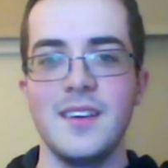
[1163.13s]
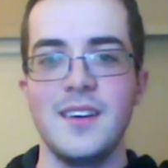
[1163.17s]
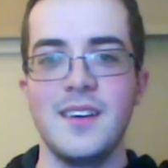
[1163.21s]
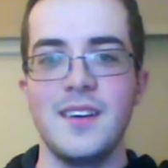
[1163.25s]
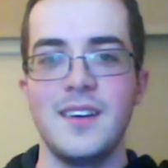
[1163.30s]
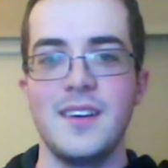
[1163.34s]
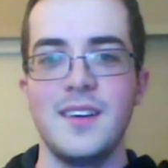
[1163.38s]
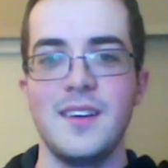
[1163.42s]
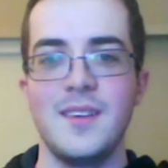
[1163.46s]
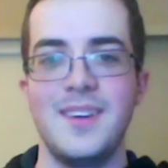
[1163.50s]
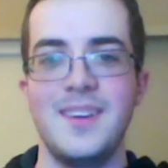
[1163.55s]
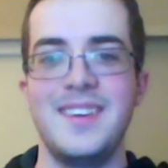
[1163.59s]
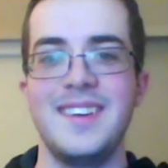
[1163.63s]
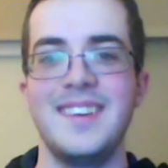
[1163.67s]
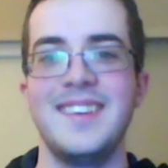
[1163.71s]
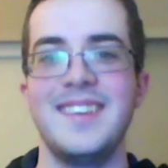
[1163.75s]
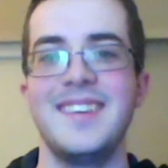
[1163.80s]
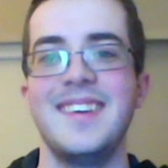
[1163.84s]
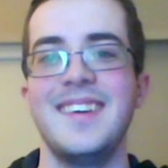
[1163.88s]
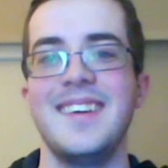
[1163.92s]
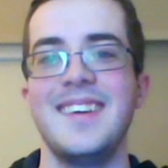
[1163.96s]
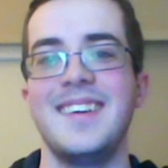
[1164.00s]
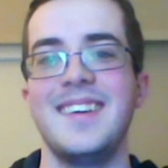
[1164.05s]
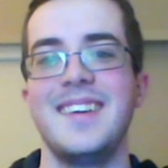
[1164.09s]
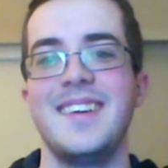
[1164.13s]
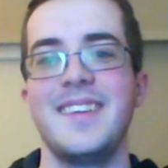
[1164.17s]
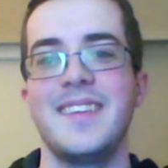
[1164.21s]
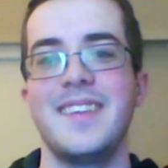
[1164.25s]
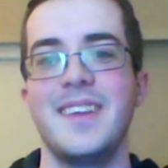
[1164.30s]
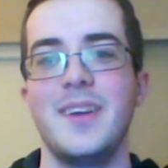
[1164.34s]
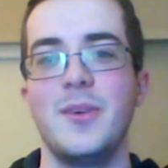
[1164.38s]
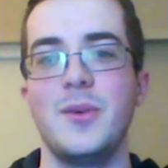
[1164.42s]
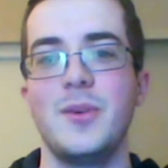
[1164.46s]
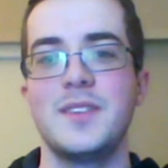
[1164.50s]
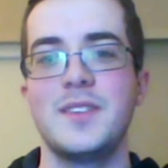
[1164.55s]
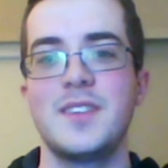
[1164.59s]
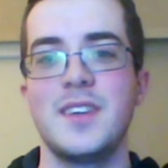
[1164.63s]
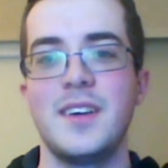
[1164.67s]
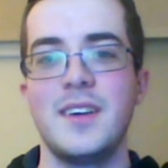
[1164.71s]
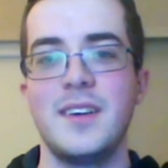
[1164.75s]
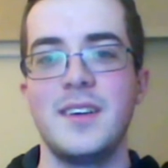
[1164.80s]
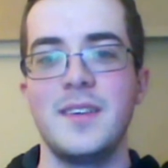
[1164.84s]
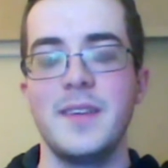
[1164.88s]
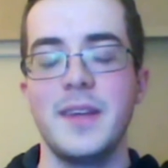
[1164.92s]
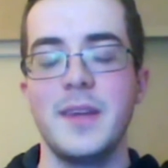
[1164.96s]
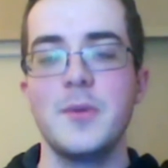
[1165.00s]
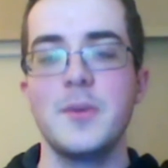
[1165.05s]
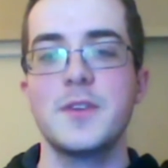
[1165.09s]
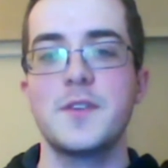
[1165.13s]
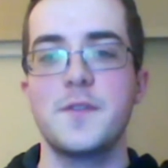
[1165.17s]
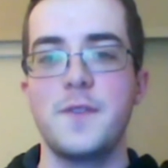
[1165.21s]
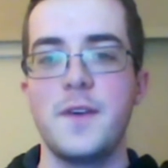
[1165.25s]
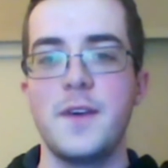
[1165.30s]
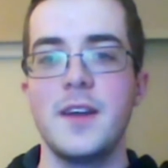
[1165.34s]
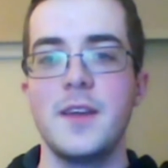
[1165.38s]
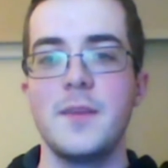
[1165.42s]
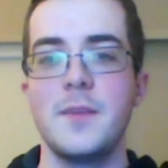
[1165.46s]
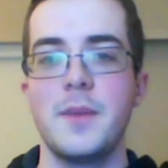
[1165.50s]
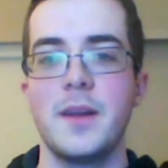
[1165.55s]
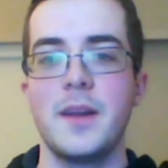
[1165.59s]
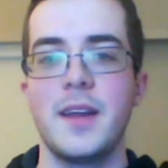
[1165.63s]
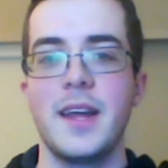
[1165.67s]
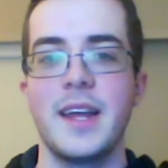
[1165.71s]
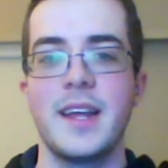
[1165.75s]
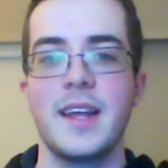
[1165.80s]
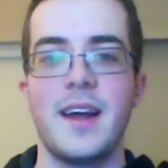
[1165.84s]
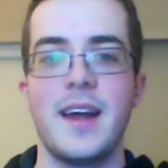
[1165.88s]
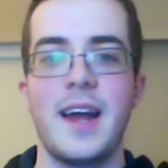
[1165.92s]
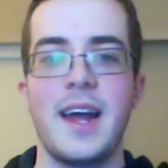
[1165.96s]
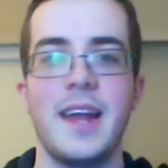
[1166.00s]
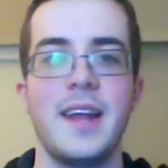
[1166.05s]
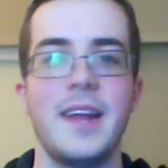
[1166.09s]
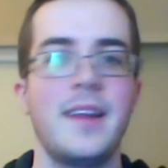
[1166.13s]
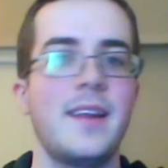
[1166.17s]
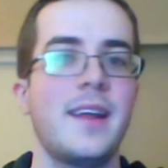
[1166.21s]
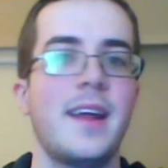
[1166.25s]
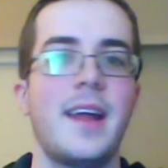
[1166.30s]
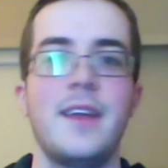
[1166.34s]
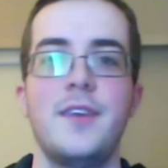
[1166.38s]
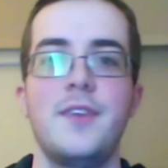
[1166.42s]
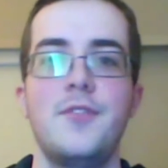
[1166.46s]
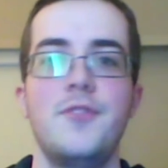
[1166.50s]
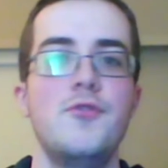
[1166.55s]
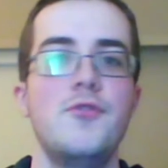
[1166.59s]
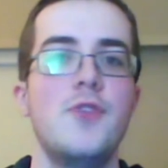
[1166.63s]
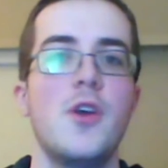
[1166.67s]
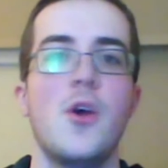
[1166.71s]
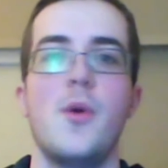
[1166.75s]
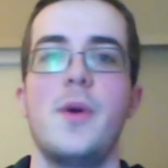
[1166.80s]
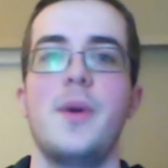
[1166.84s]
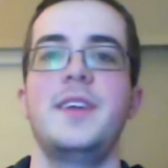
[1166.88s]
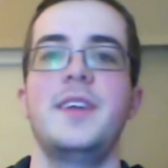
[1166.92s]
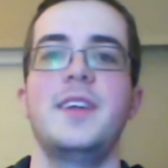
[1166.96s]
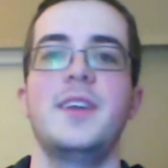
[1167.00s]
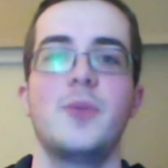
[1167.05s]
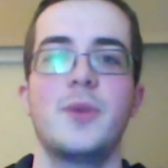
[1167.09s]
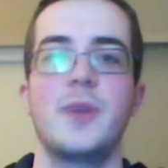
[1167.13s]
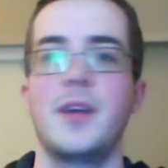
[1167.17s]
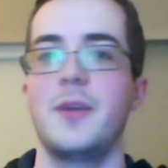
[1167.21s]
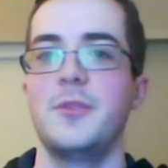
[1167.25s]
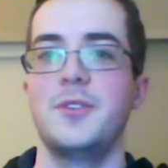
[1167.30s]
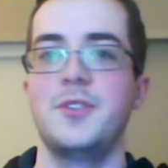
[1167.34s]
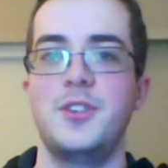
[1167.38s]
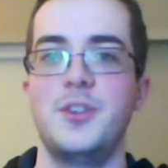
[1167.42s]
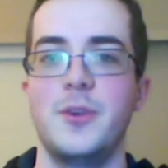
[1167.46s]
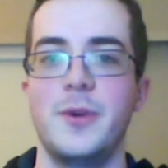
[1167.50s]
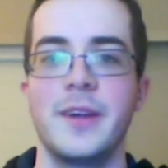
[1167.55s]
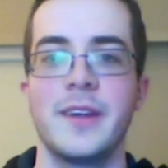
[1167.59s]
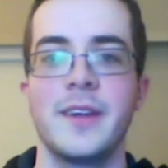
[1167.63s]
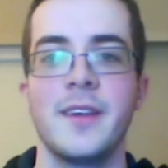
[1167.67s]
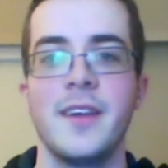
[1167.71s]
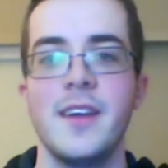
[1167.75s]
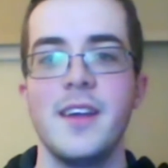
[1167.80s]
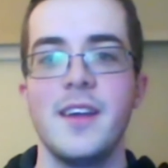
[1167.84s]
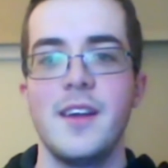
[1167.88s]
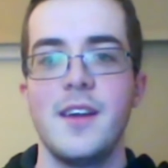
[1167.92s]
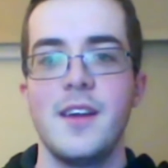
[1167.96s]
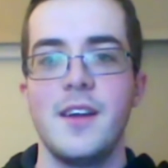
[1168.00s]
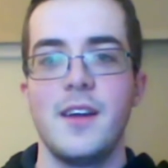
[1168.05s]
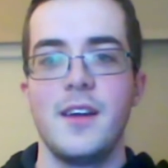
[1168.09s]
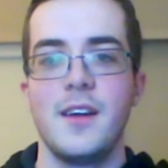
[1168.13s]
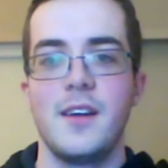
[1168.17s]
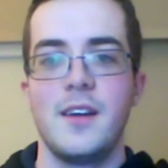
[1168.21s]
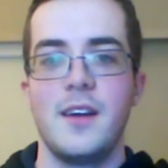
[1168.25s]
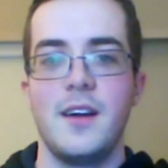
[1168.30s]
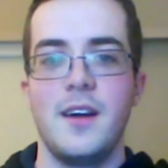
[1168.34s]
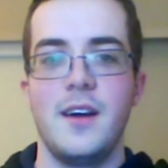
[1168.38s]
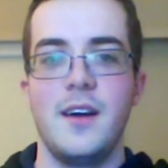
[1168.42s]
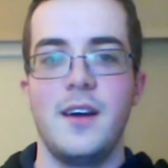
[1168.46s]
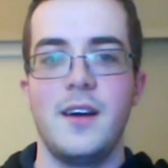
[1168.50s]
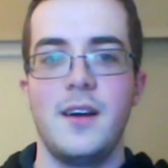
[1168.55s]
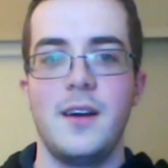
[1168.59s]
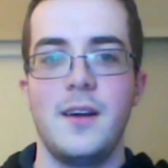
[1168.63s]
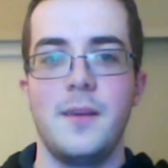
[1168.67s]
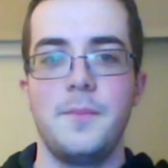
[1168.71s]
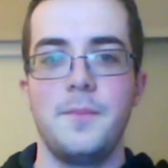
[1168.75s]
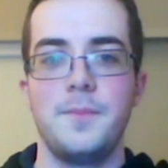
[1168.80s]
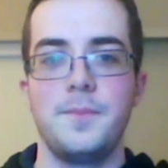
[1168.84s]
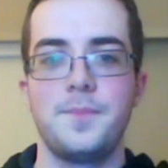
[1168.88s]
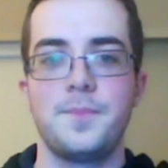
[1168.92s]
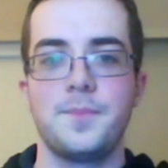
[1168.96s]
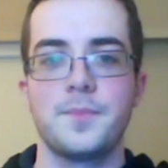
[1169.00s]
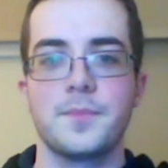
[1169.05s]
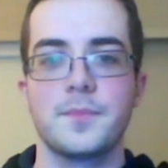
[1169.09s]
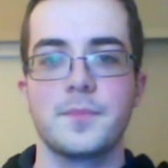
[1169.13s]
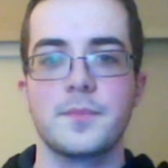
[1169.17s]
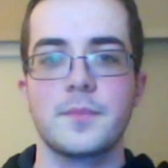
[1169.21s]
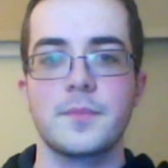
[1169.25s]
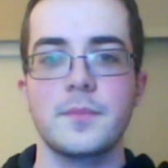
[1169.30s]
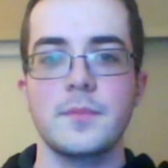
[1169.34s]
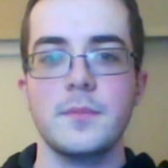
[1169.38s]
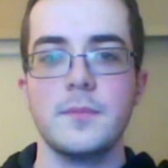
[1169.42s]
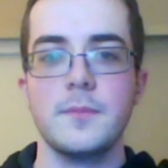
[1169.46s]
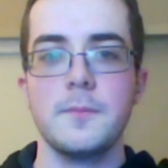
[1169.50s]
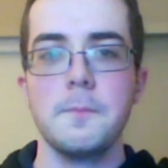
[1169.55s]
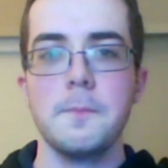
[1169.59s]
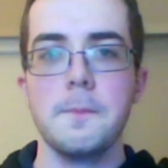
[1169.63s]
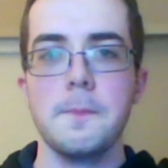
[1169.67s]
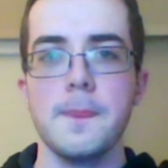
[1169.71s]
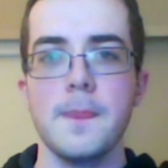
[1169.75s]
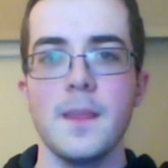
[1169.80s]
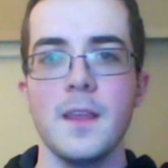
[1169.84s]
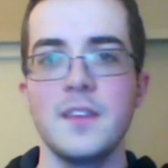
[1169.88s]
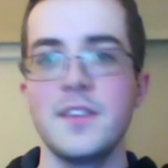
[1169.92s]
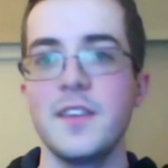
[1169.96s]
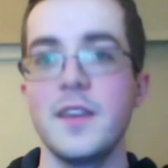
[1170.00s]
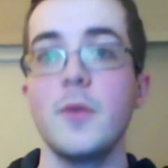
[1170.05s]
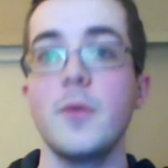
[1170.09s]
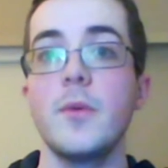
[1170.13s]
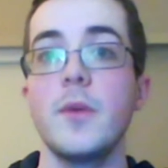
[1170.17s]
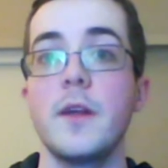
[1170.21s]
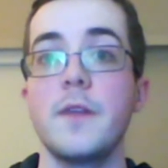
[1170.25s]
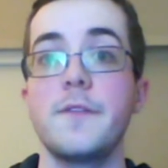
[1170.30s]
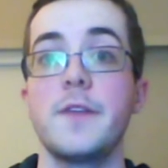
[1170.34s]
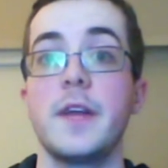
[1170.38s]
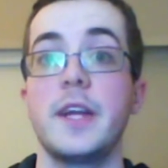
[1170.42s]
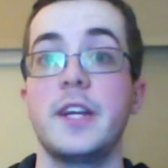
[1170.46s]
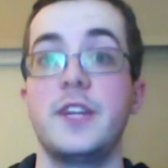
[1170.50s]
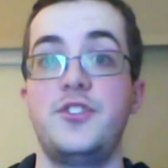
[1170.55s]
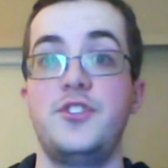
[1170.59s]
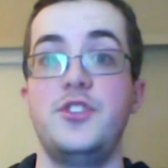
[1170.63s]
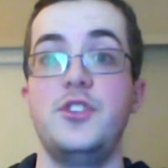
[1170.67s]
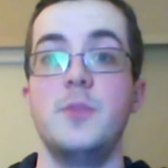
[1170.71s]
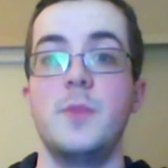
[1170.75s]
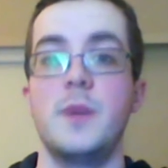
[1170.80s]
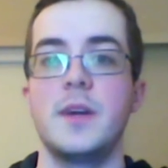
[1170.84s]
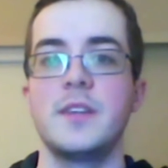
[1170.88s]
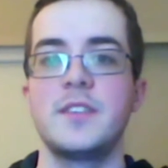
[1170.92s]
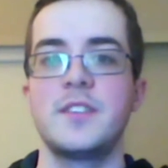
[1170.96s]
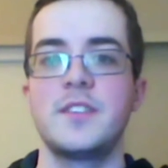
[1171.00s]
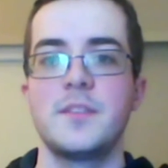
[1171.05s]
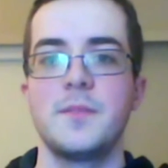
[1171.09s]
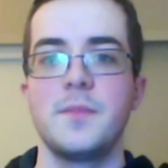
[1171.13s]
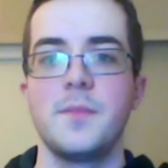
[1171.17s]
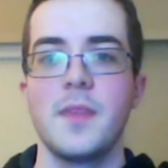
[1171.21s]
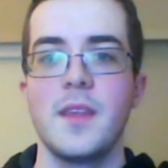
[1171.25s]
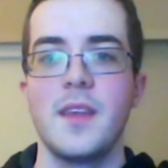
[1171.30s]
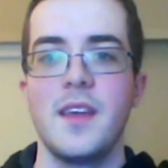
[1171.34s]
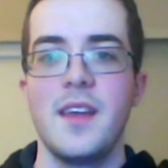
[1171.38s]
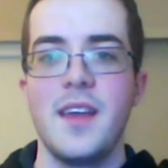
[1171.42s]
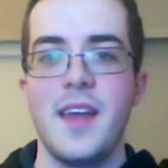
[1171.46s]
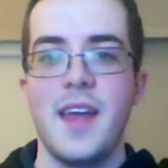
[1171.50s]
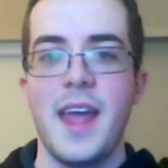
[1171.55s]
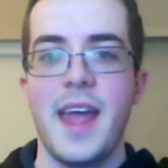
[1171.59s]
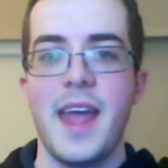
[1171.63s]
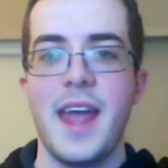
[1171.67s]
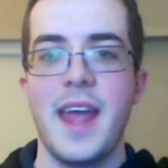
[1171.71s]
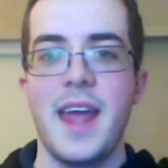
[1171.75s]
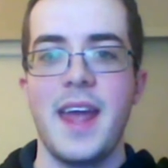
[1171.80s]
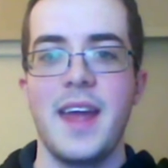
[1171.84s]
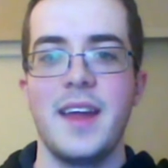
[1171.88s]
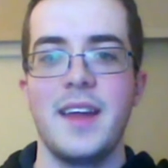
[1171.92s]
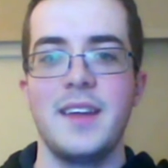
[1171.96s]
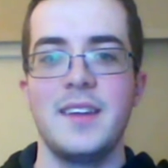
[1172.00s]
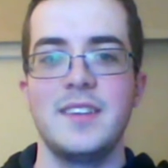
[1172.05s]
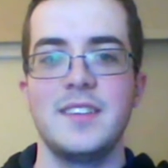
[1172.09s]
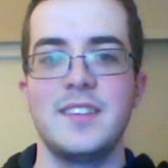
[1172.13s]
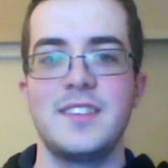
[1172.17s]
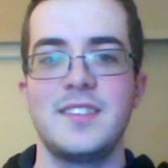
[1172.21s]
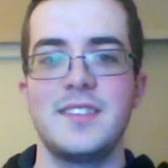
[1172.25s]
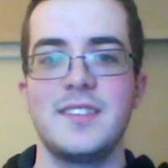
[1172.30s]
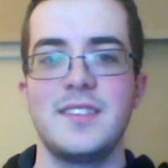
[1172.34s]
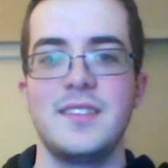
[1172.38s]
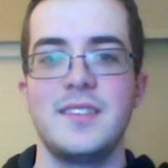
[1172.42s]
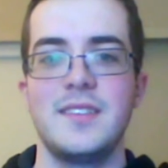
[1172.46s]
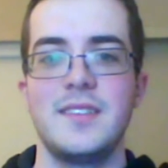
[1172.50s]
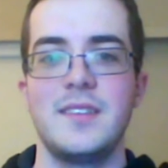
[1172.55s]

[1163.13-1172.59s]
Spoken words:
It was fun, but like I had no idea what I was doing. So that went on for like 2 months, and